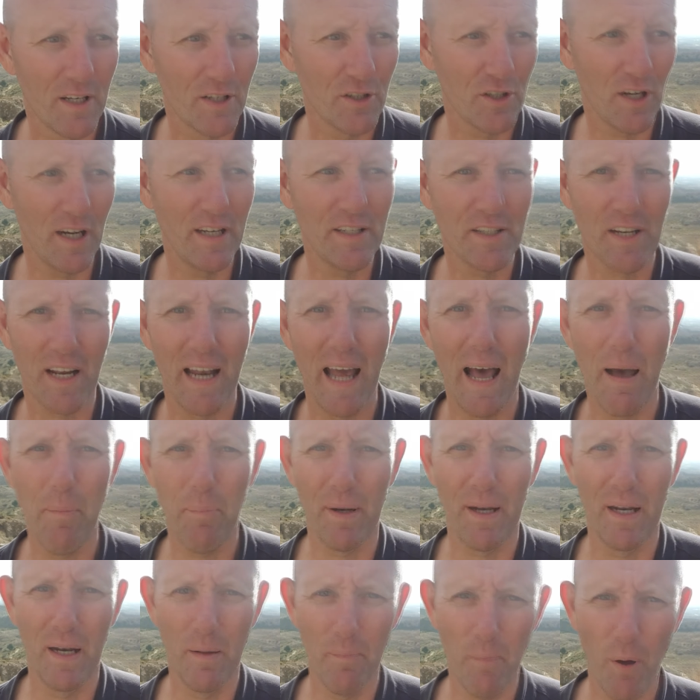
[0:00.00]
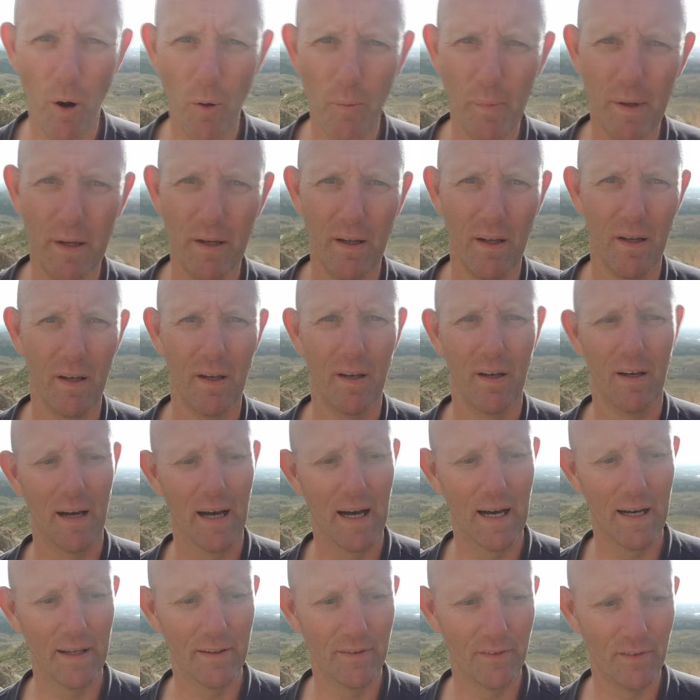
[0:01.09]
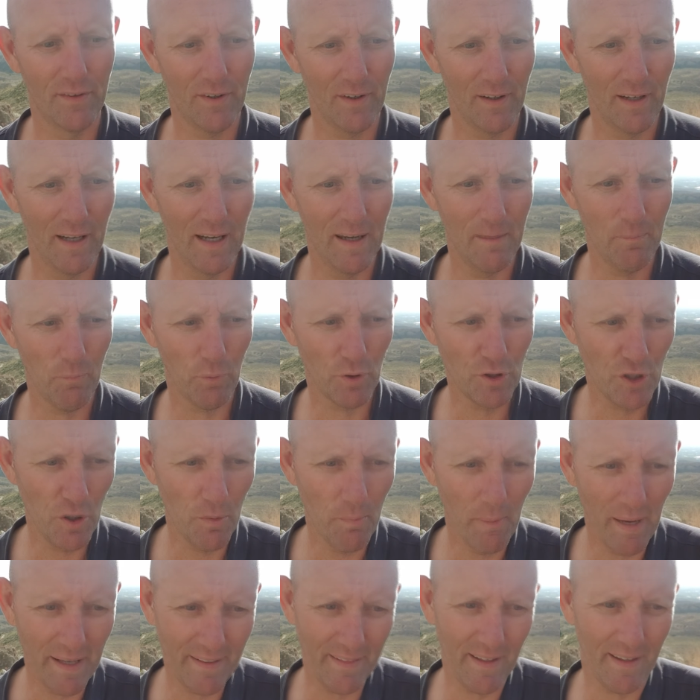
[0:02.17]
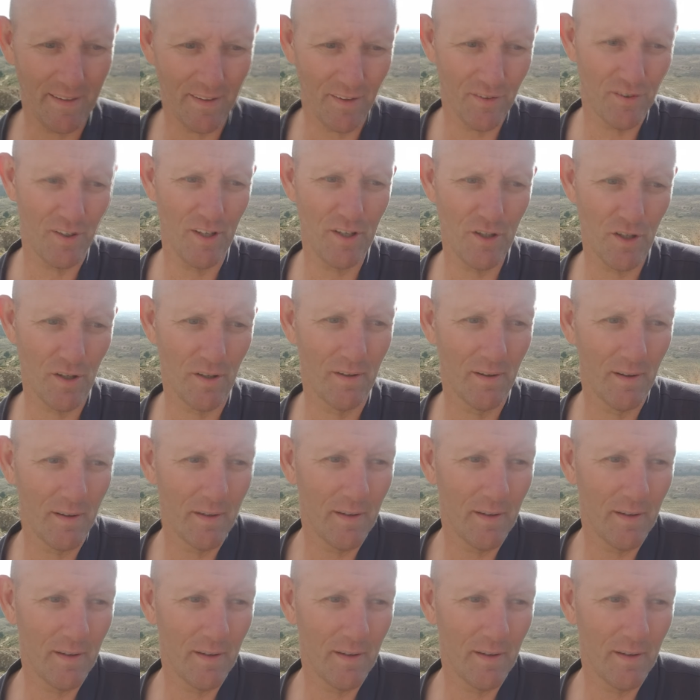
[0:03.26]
Change can happen in a moment, and once you make that decision,